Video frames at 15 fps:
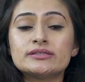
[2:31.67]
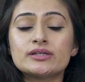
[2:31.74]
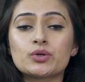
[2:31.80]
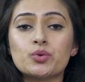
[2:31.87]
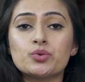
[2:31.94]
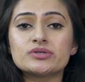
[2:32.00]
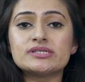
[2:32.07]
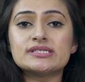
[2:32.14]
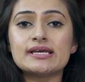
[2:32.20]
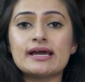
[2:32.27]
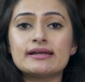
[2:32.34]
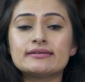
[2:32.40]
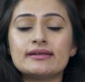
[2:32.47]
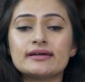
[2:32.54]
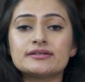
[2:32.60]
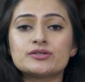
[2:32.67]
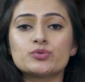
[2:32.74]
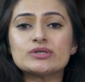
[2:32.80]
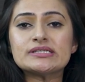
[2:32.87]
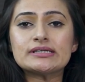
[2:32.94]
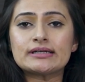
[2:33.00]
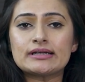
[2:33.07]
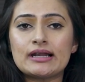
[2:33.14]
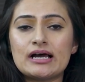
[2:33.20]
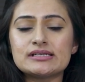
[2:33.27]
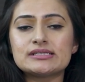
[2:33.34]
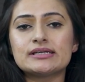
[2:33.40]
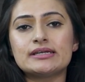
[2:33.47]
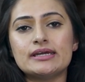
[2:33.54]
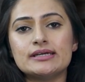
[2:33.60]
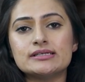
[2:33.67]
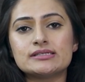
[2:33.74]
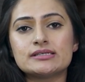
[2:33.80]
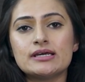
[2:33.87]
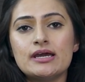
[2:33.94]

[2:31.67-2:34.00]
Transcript: the court said that it was a classic case